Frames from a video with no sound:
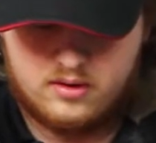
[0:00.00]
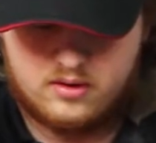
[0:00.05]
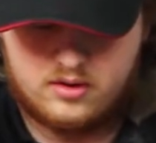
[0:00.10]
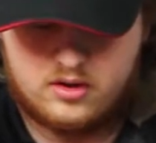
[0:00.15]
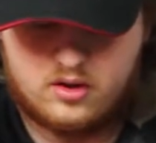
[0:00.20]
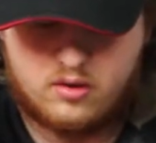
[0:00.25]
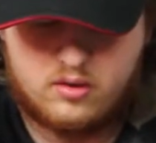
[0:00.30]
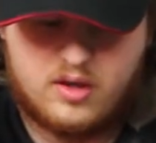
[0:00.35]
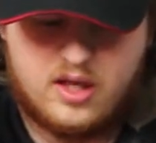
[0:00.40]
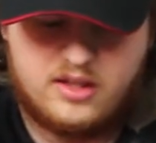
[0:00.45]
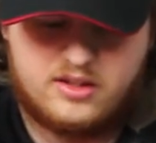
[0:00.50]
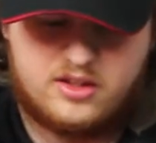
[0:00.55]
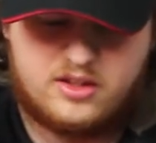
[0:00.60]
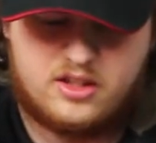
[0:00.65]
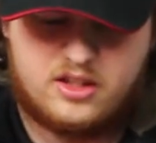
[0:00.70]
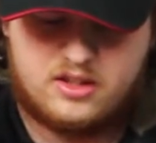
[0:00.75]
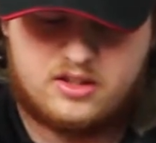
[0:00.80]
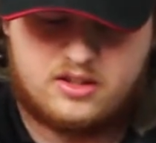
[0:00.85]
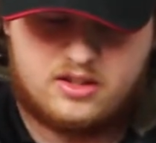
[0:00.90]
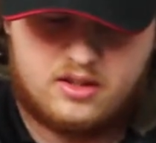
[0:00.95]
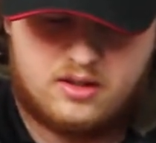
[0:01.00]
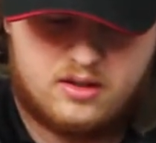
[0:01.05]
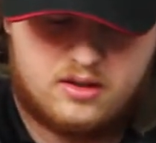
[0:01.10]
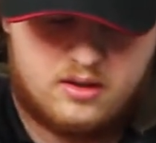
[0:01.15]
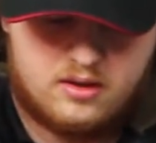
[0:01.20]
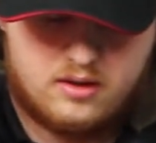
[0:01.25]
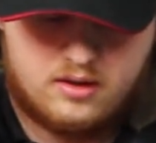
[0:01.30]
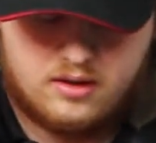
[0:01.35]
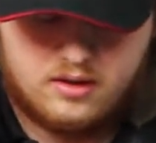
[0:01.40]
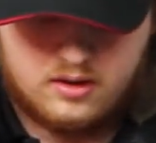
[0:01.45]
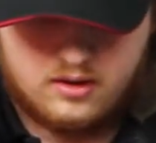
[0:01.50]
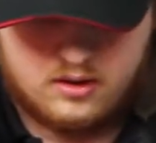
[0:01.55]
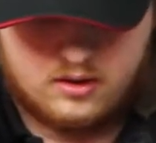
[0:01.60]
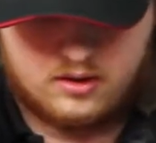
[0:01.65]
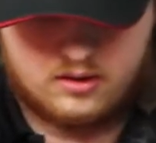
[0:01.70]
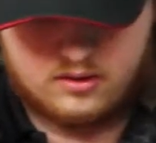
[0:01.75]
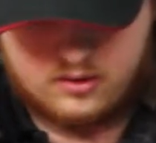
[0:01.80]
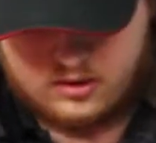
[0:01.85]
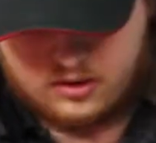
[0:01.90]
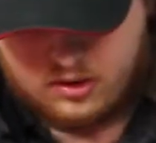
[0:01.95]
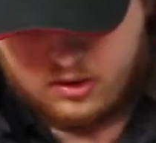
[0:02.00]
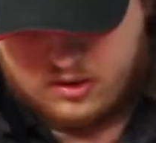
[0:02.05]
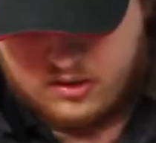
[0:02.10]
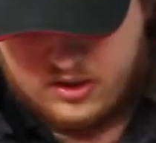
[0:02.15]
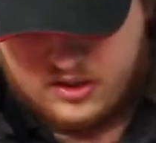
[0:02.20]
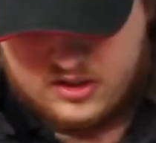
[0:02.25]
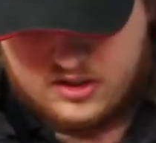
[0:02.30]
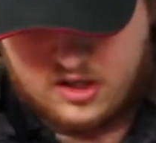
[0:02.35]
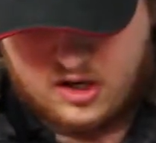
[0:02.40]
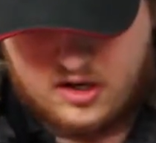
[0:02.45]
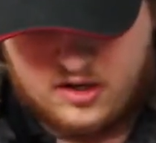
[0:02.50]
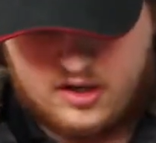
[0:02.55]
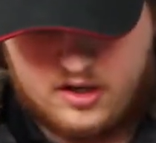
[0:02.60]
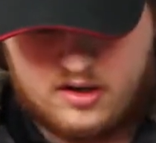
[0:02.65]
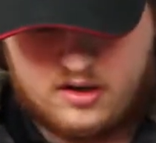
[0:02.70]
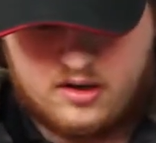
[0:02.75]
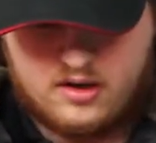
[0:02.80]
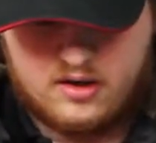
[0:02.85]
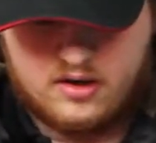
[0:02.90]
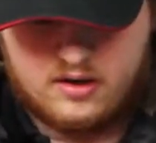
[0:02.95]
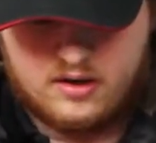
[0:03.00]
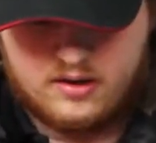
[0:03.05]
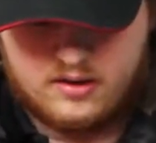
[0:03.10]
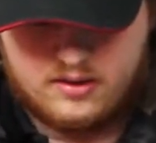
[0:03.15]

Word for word: So let's just turn this on here.